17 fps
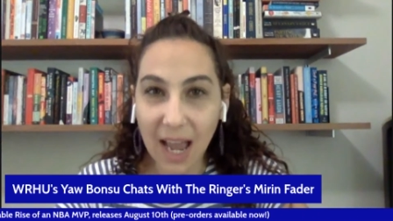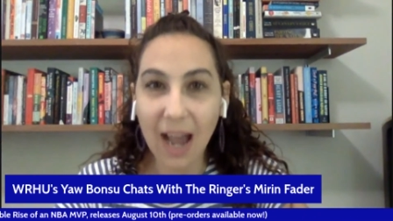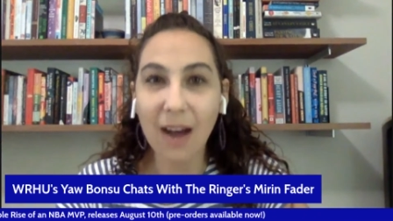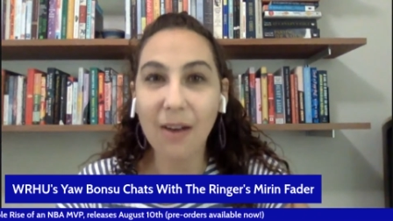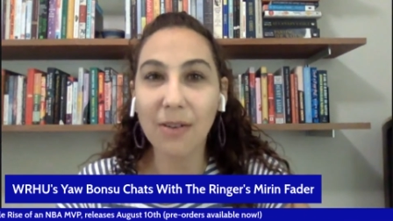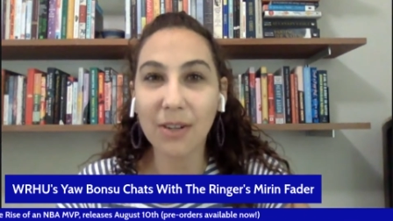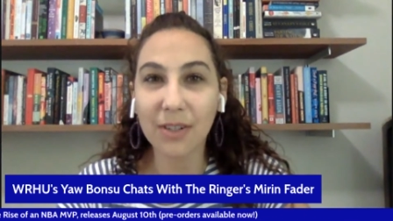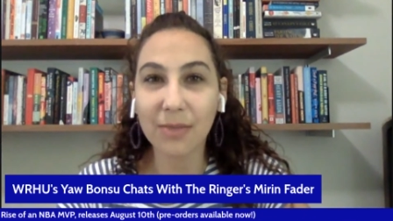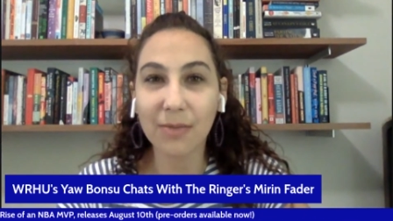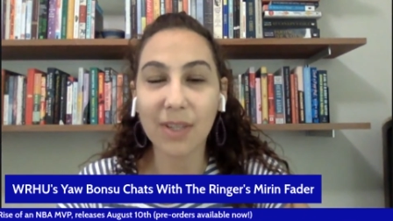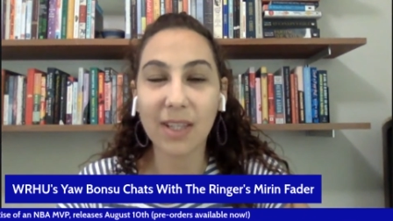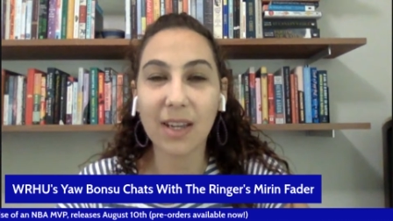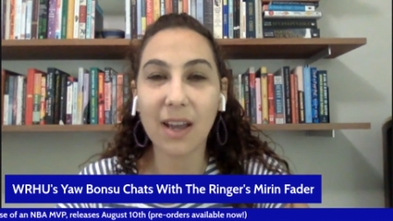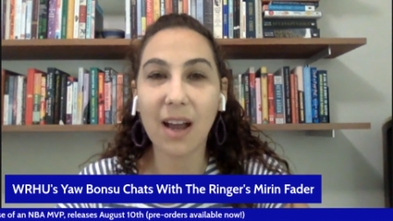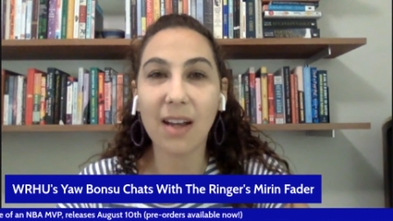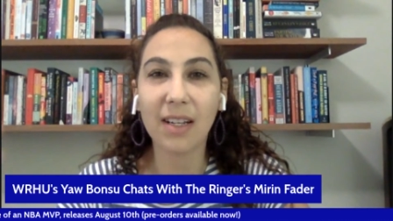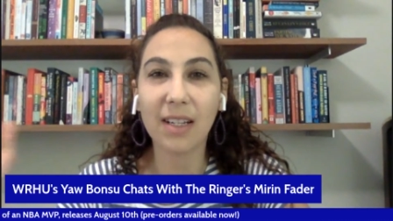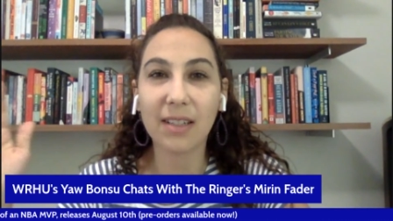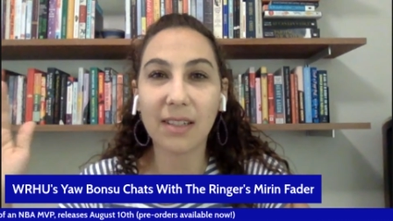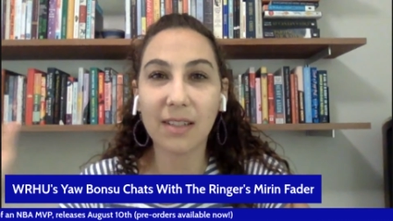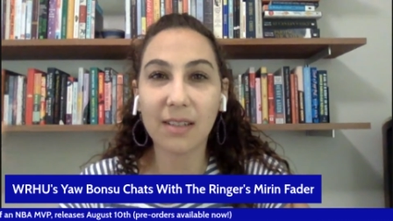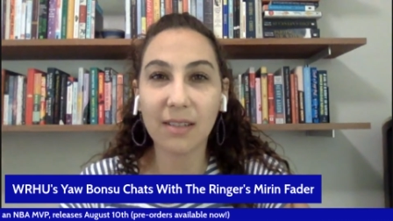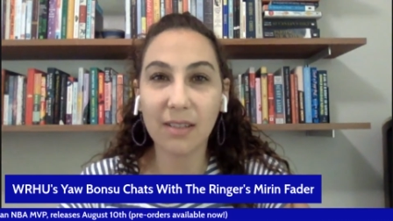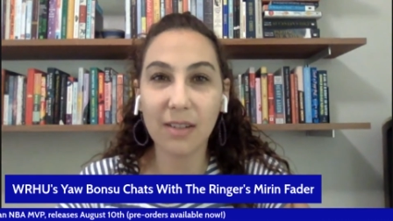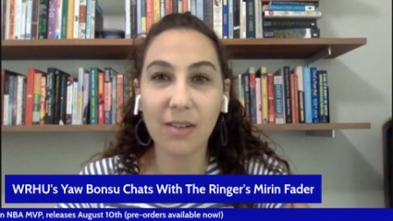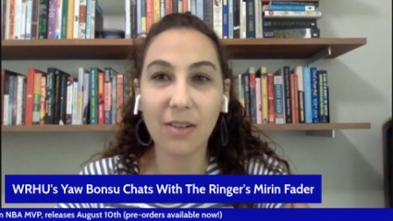hours with Giannis,
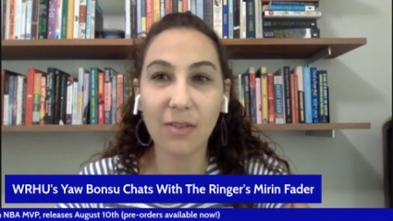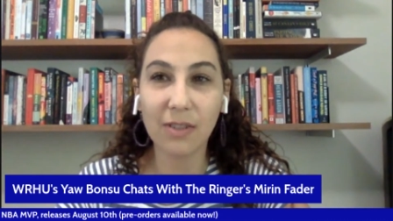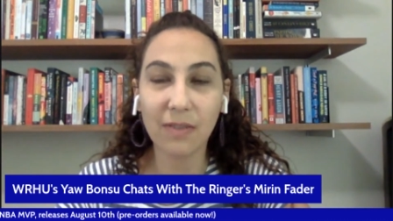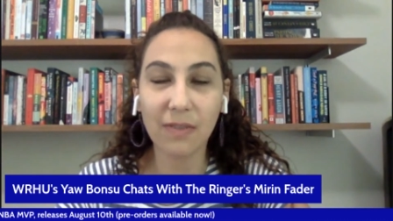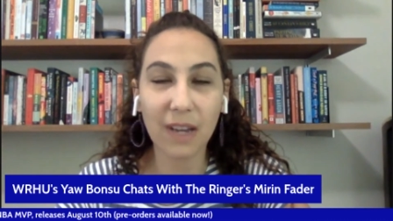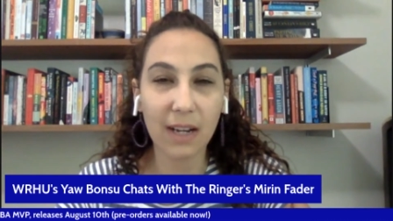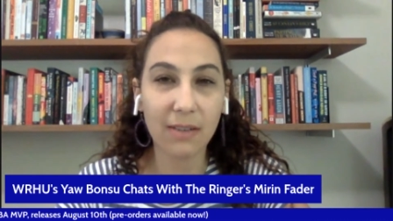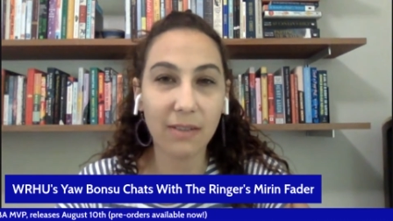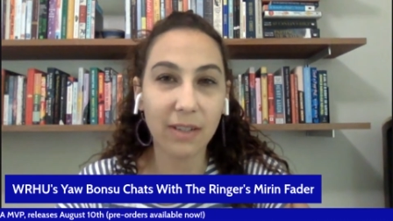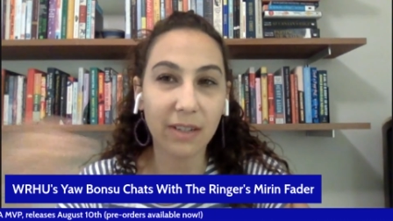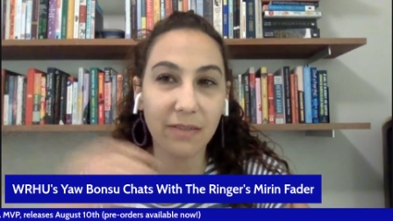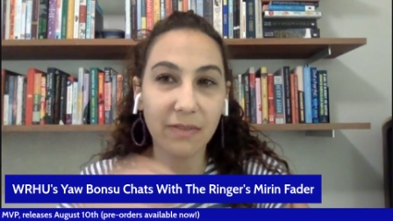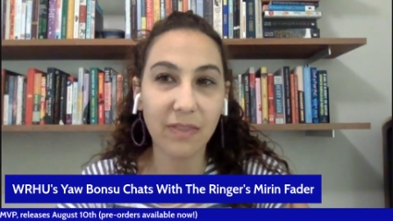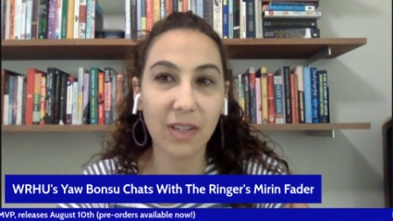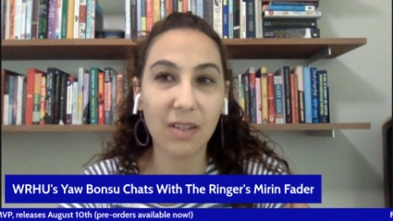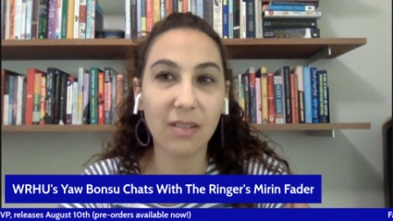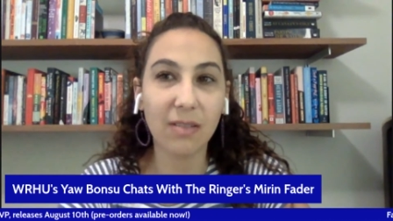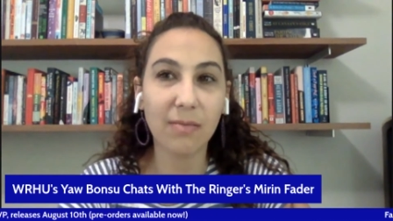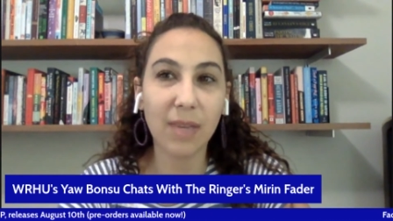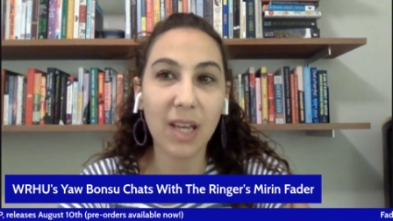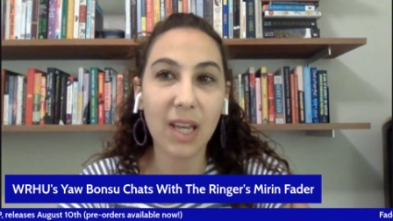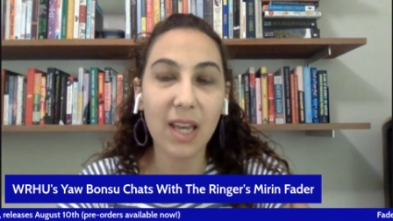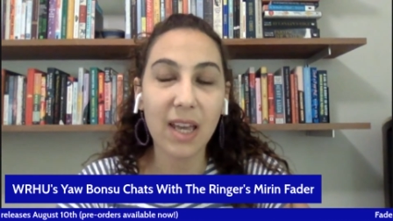you know, devouring film.